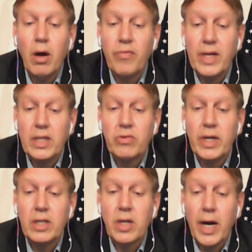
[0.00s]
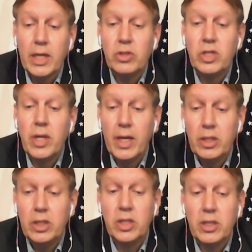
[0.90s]
of integrated hydrogen
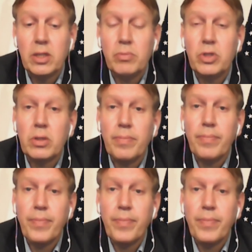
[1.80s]
energy systems